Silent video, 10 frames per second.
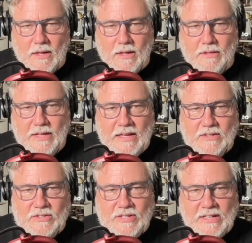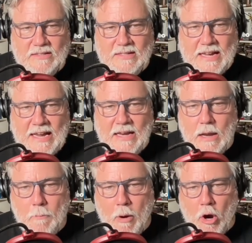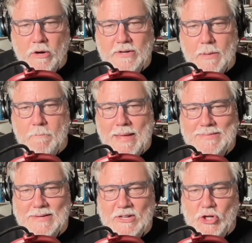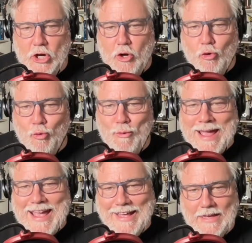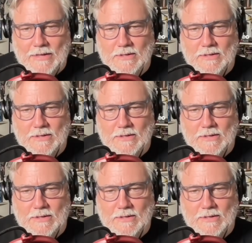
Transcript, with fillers: The 16-part message Greg